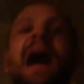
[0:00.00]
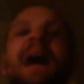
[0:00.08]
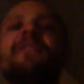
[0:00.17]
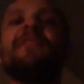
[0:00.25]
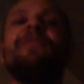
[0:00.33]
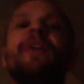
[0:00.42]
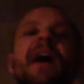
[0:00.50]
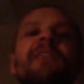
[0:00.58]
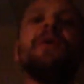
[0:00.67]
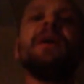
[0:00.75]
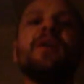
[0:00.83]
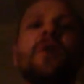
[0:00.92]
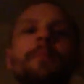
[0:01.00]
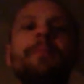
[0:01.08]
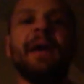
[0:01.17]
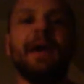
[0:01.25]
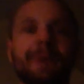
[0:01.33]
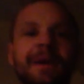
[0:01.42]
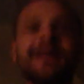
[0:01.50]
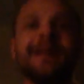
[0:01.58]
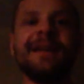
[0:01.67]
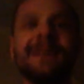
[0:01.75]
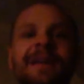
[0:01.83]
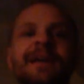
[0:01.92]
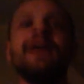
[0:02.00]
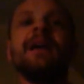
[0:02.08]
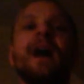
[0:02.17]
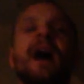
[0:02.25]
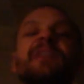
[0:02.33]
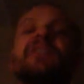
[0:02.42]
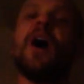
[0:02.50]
I have a five-week-old baby, a